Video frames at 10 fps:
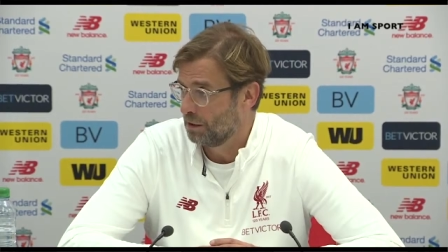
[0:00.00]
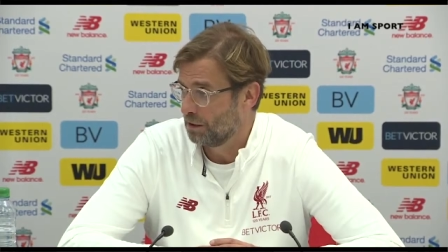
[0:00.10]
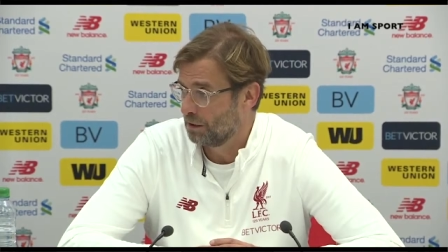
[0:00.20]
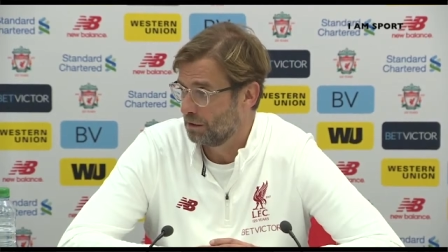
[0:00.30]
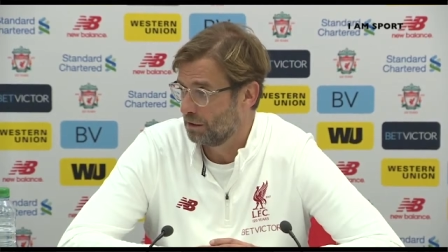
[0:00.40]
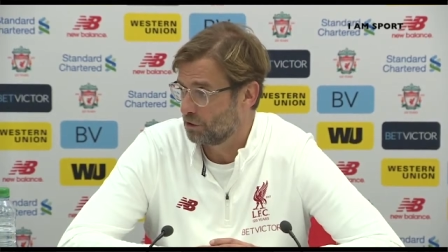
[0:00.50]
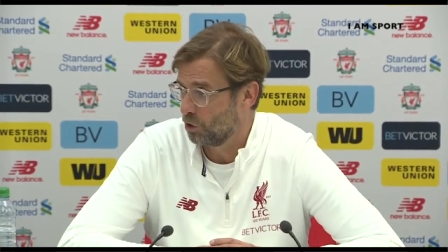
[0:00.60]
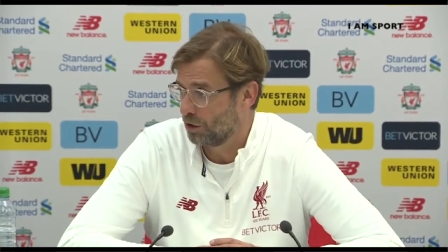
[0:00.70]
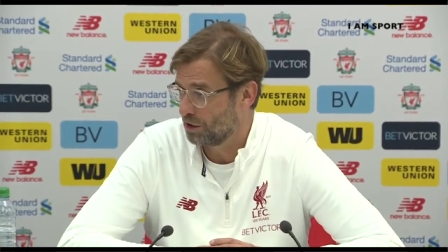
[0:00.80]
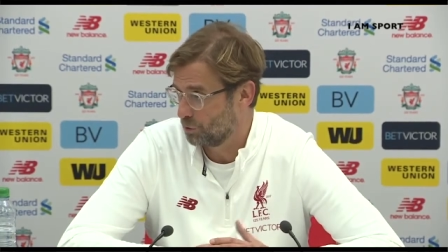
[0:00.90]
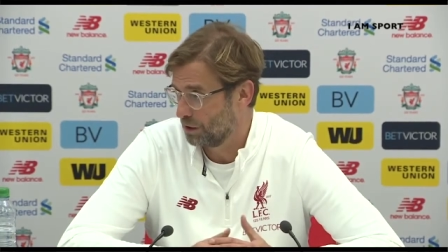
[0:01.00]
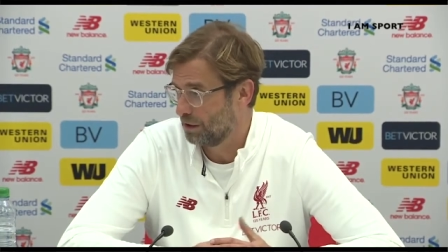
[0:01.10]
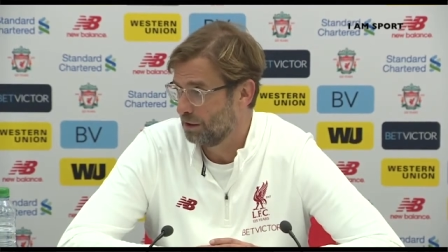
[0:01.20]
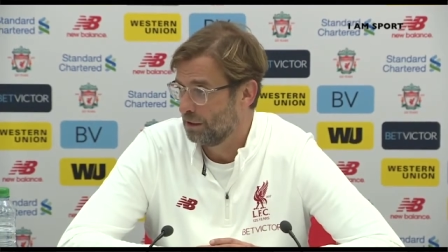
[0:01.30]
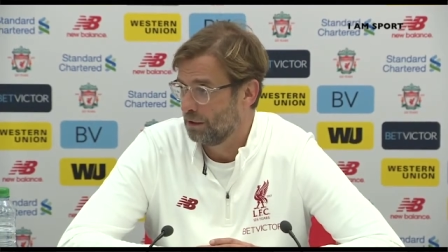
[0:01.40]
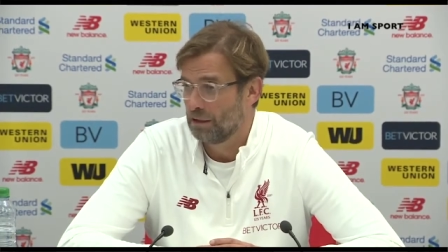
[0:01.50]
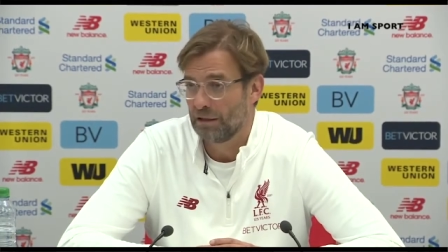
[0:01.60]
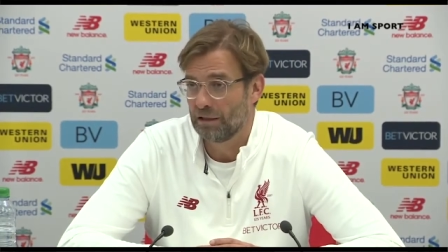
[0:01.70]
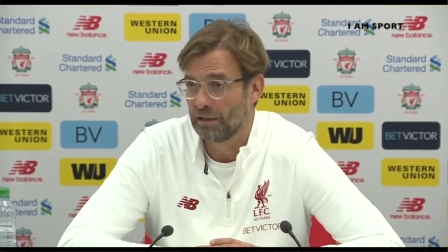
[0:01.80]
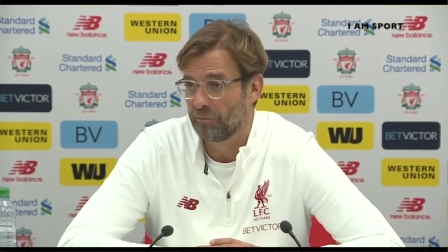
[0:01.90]
And as long as we
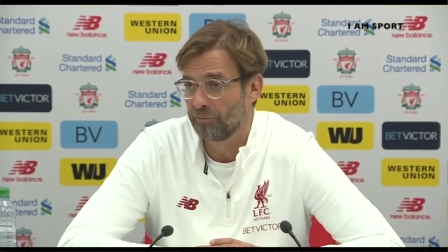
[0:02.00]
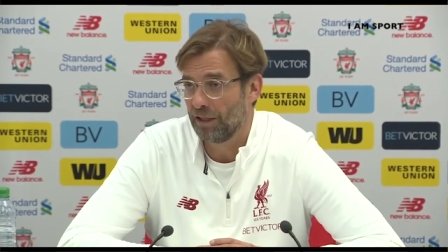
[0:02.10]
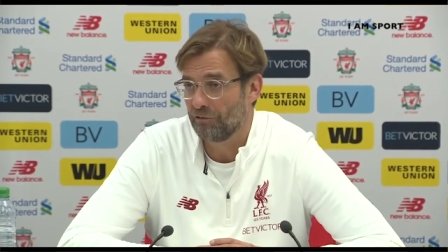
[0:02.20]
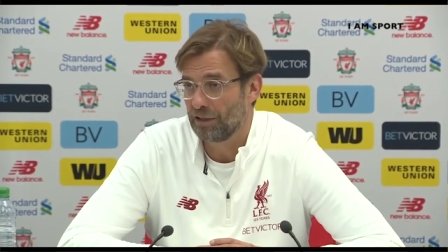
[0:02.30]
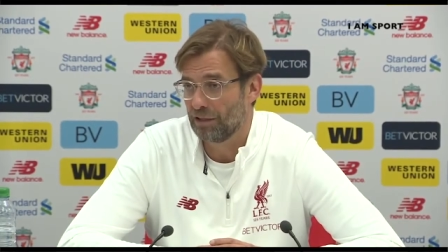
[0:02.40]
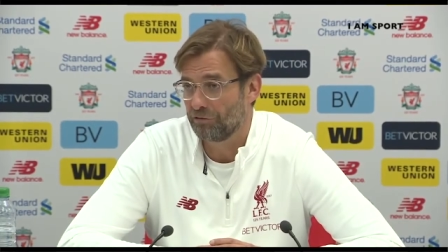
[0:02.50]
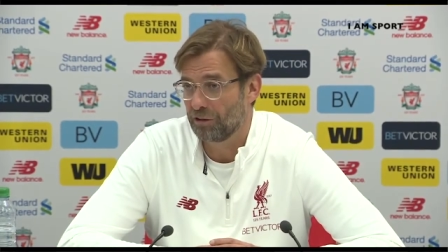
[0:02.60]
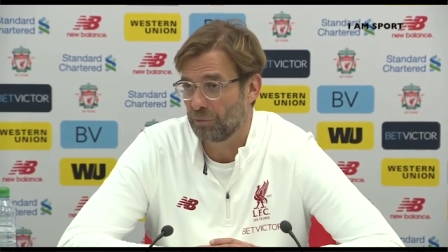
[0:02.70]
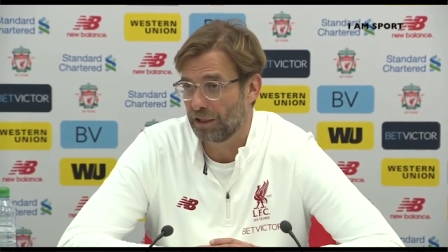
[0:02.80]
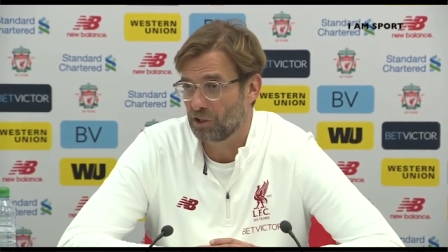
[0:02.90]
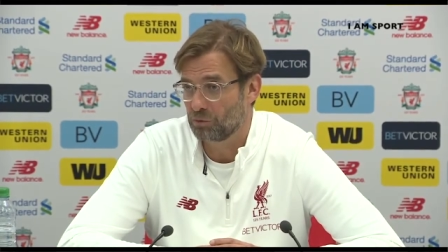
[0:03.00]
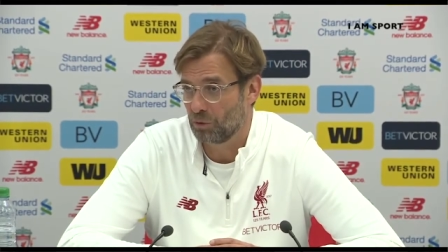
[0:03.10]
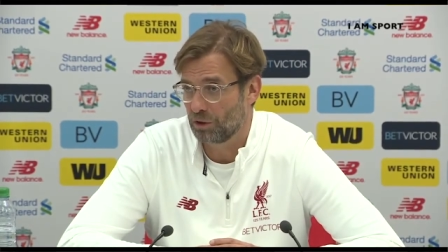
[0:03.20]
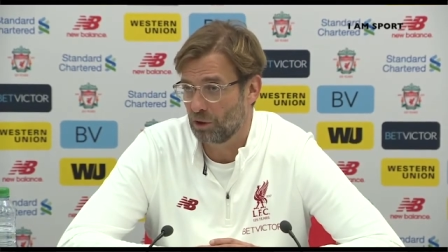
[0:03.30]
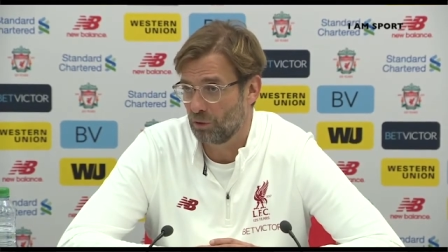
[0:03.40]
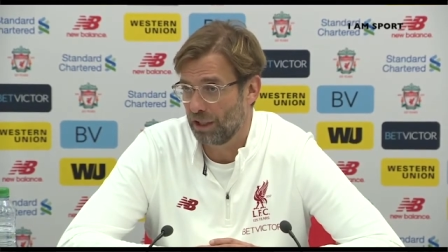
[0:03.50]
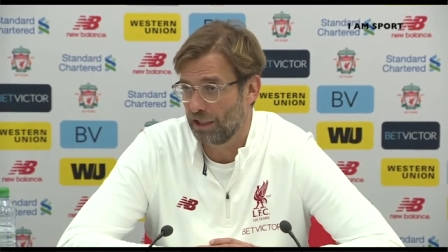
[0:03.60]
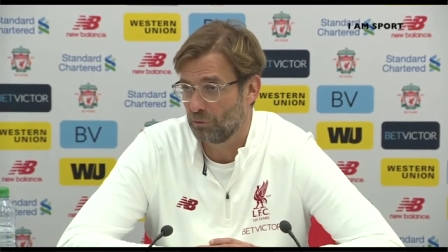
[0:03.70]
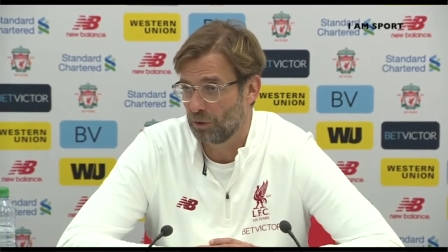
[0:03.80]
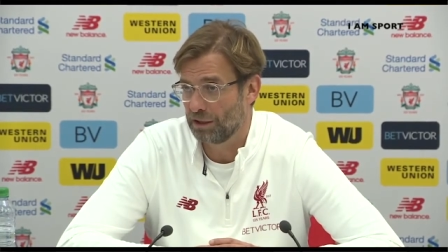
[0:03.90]
have enough fit players, we want to go
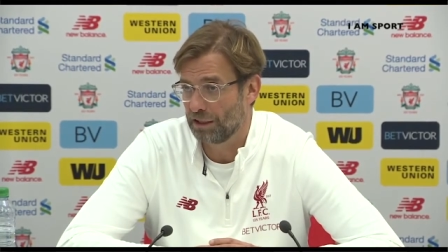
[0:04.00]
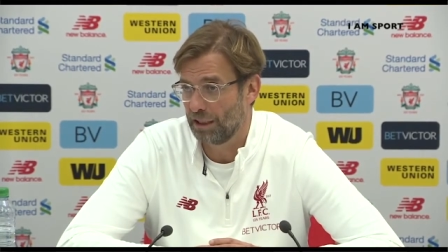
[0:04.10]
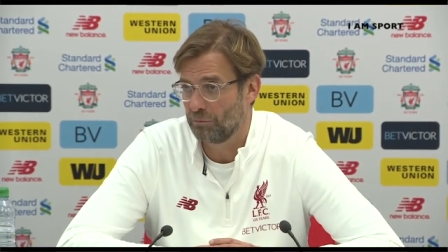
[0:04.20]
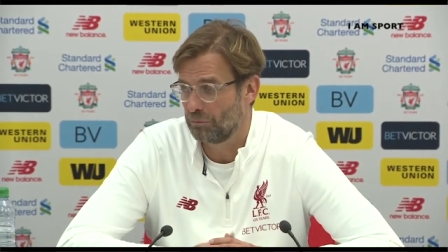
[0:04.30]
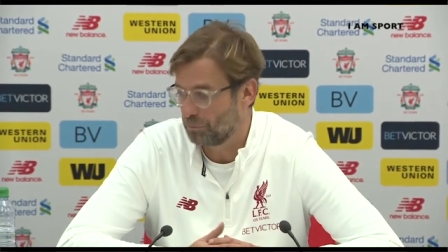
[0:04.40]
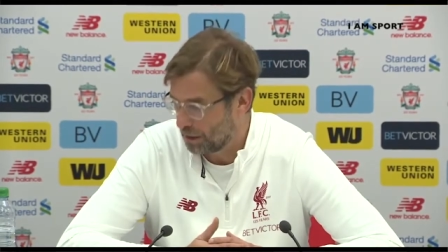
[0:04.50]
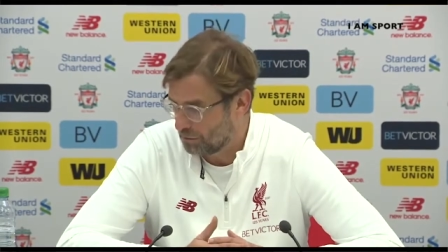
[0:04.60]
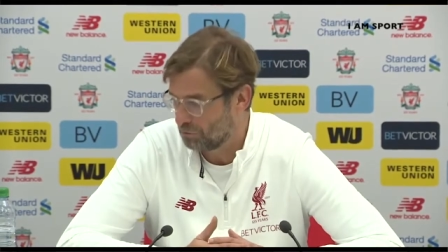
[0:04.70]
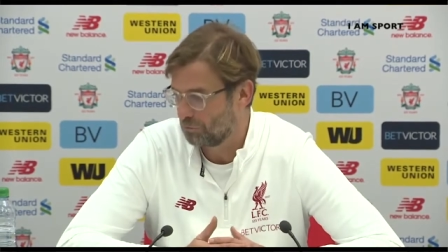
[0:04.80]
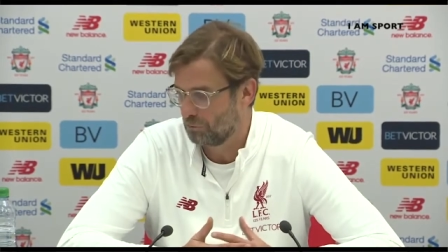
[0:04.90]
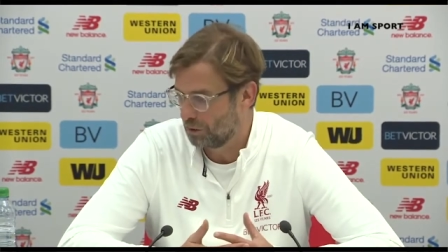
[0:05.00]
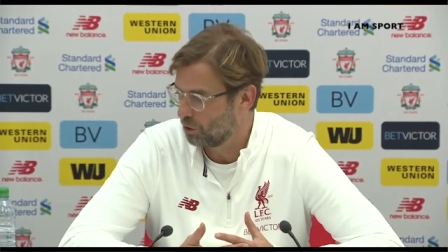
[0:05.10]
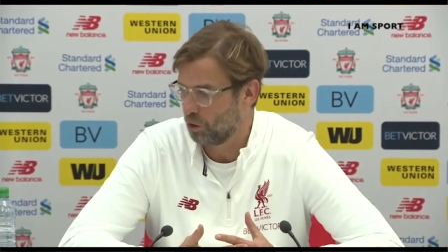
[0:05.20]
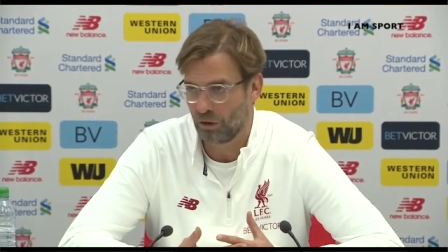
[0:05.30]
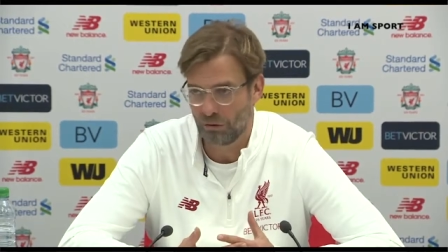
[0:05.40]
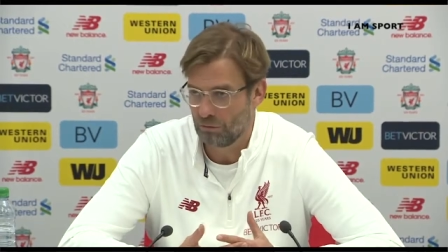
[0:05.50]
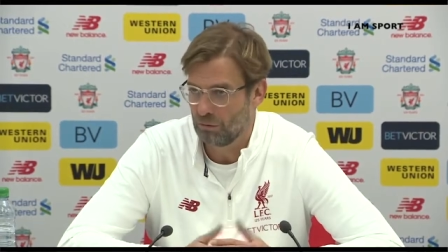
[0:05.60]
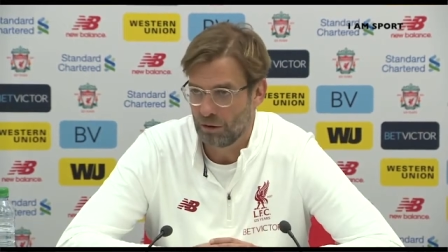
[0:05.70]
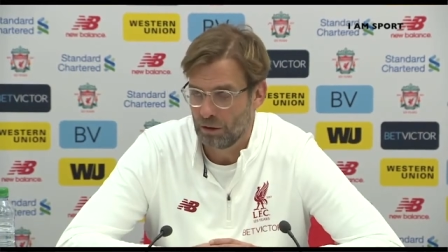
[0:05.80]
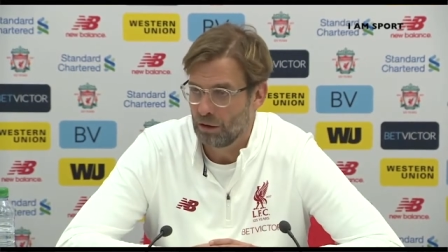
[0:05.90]
there and win the game. But with all
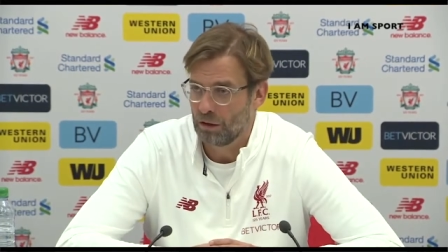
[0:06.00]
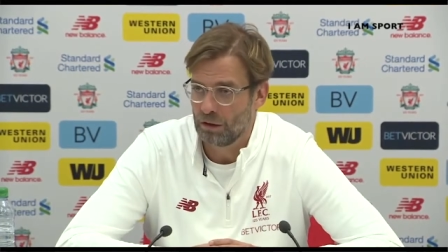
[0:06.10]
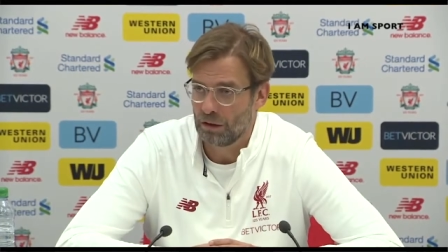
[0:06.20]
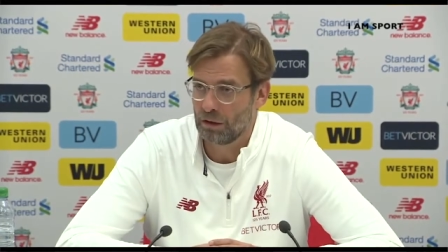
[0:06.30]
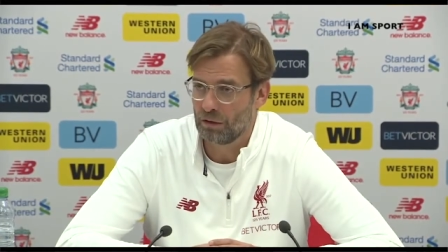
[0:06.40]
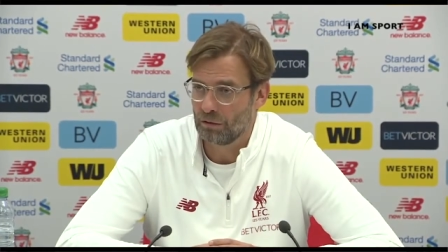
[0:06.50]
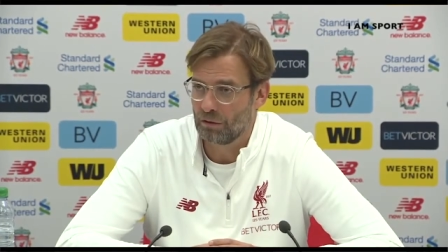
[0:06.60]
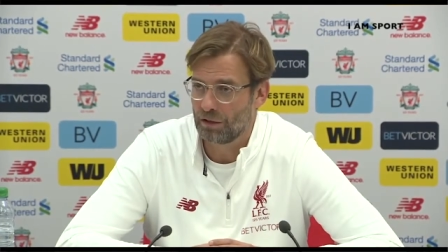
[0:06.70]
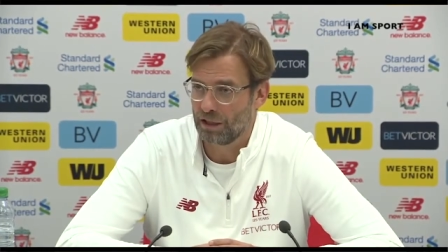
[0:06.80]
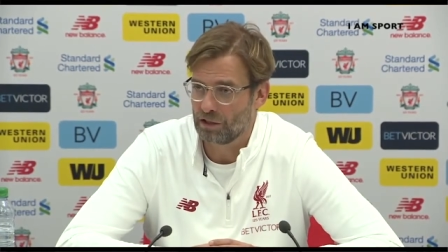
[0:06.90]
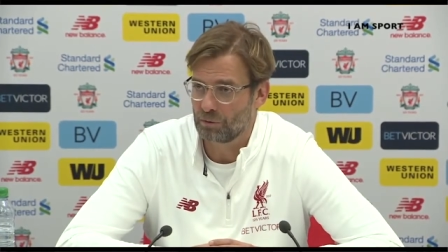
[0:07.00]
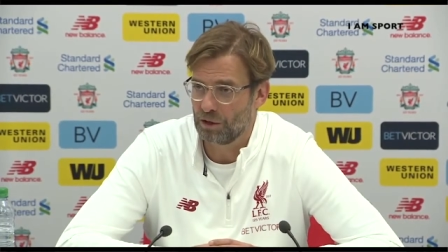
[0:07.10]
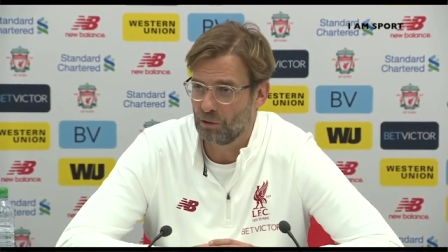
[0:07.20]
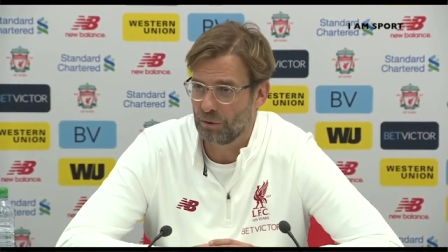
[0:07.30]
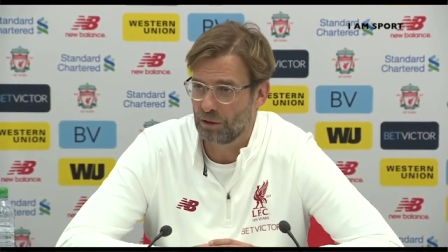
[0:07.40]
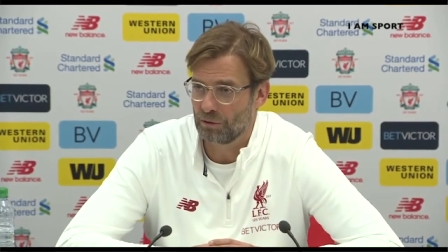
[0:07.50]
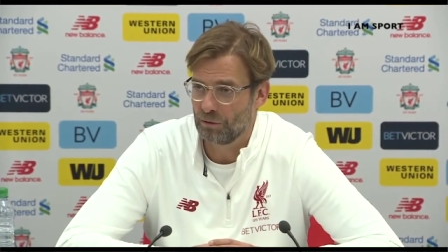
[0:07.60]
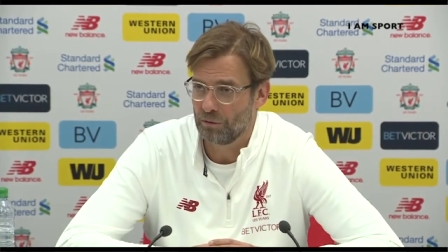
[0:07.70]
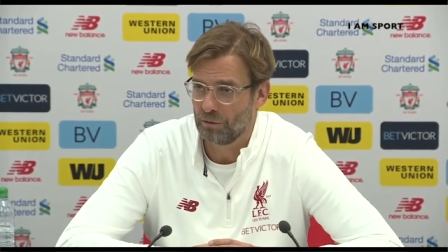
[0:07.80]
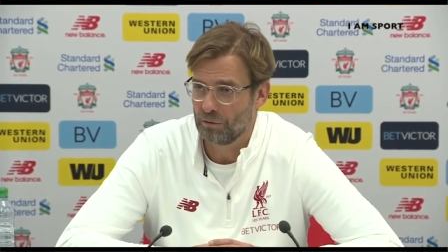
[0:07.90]
the things we know about.